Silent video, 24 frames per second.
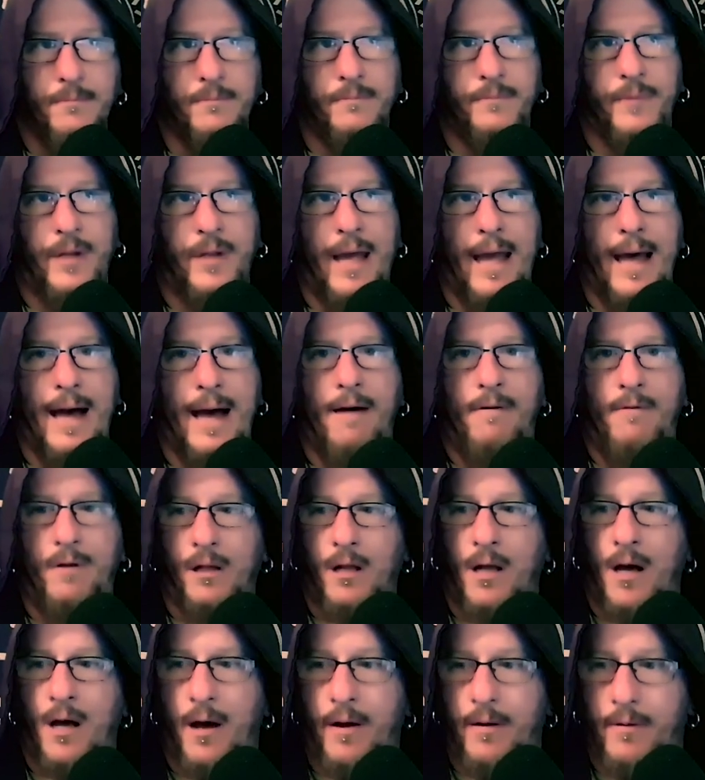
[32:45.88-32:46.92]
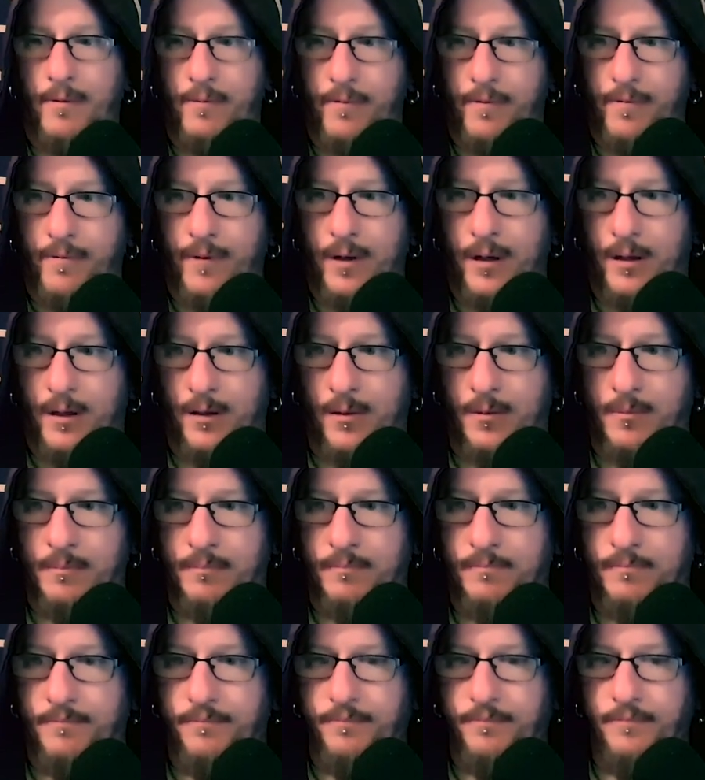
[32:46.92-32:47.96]
They have a lot of um,
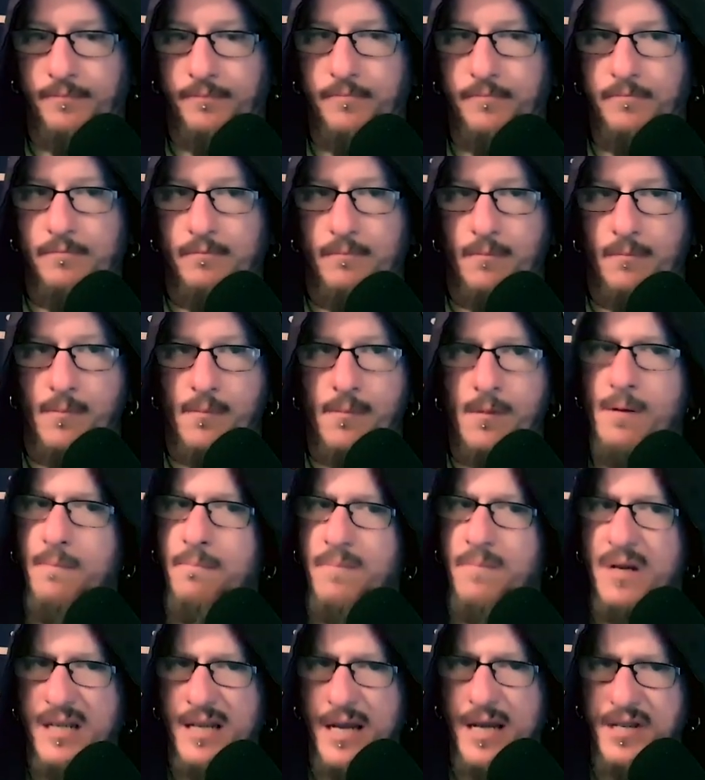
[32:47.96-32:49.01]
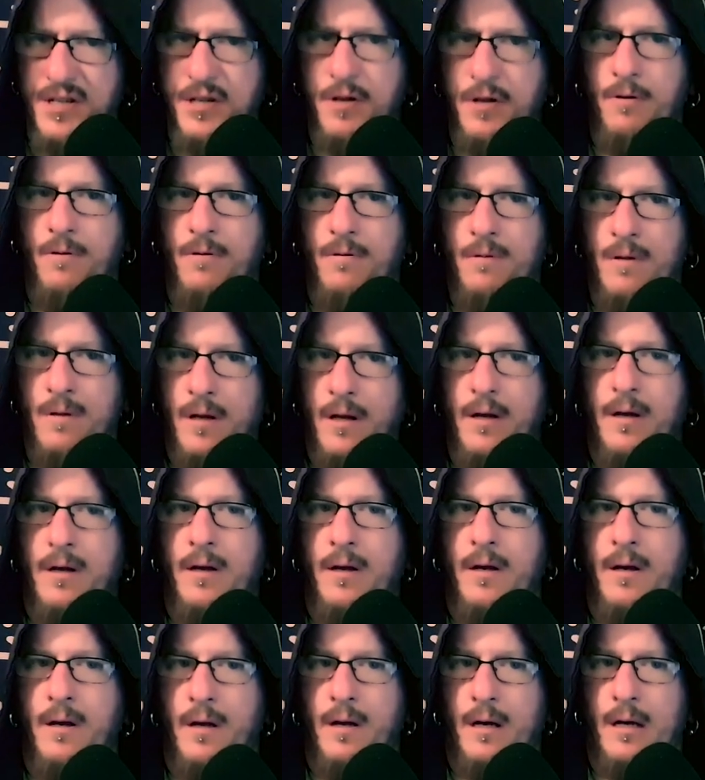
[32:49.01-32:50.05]
medicinal
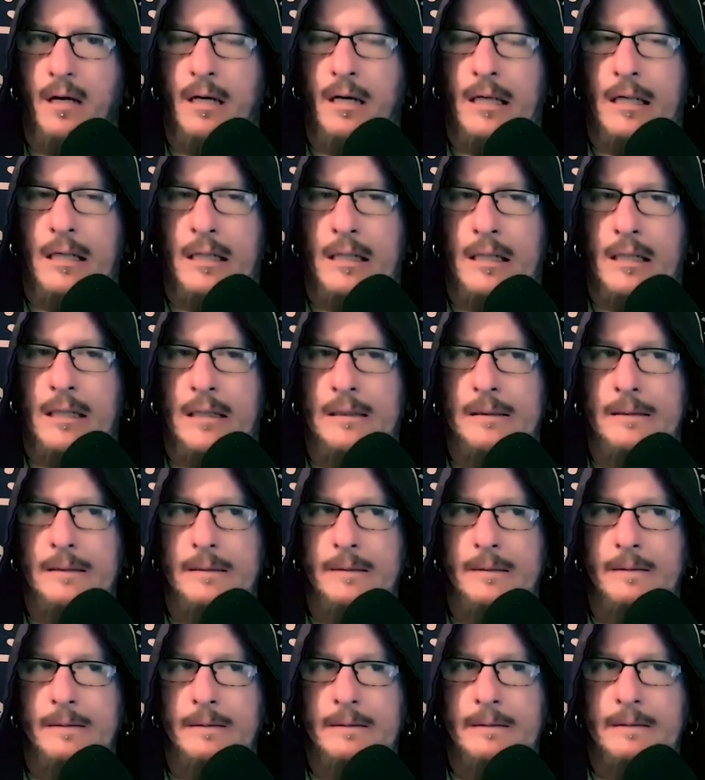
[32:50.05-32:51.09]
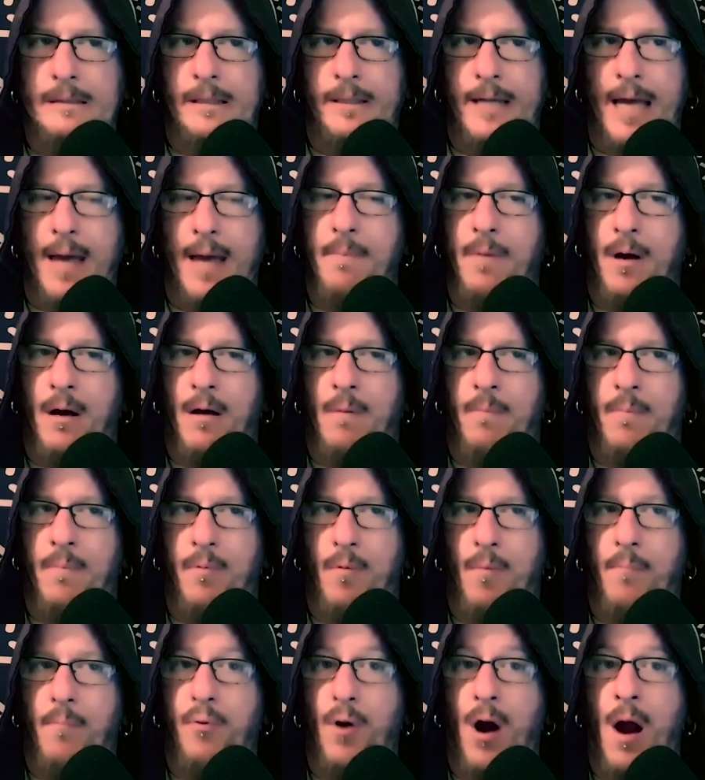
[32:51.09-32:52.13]
uh, cap- uh,
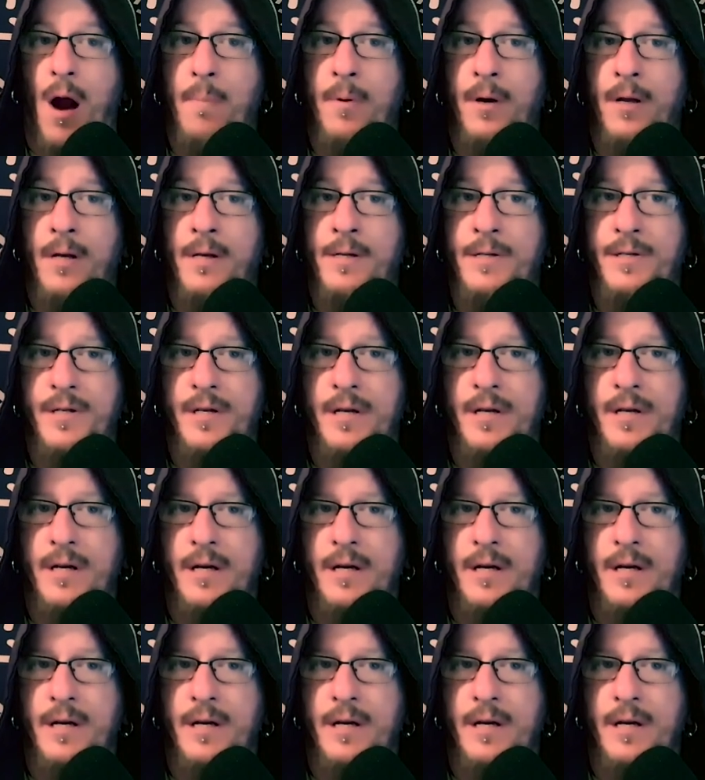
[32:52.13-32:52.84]
properties.